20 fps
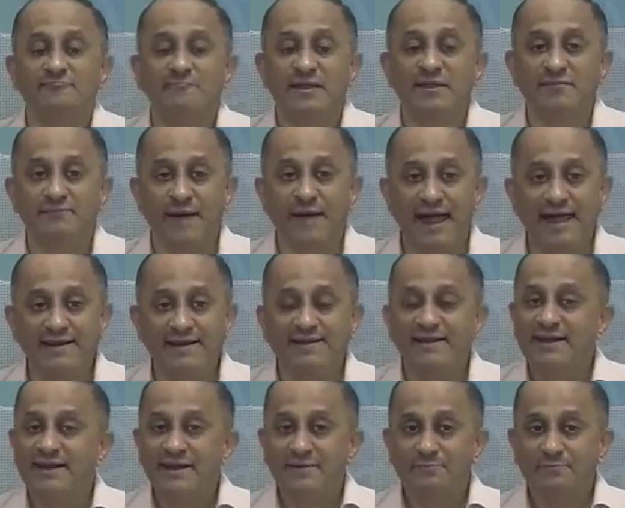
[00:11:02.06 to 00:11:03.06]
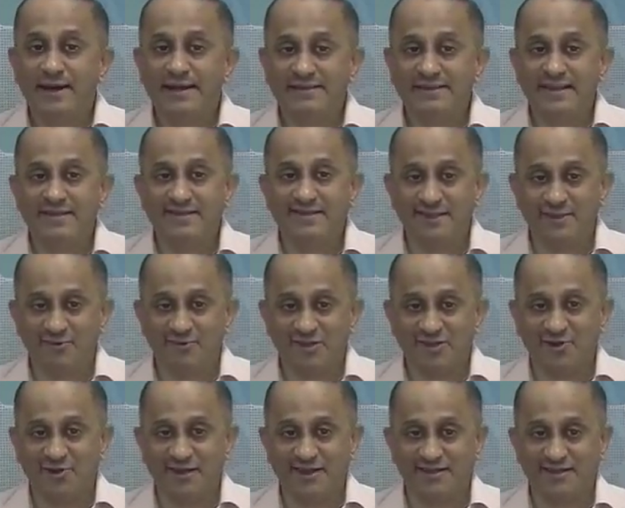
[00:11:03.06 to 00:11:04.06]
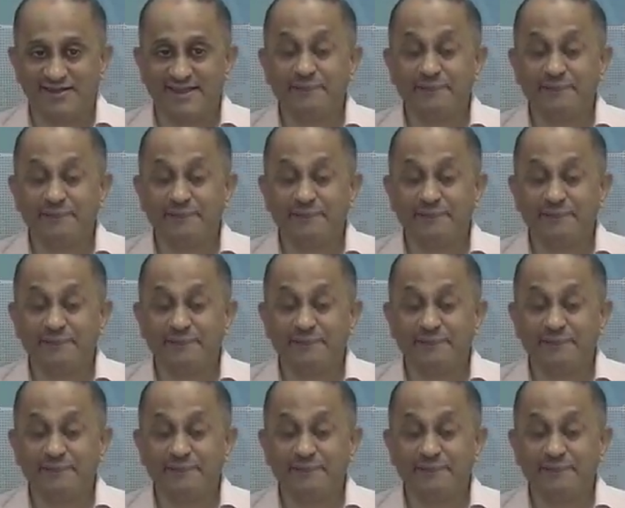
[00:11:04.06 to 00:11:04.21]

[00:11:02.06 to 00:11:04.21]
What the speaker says: spanned by these sinusoids.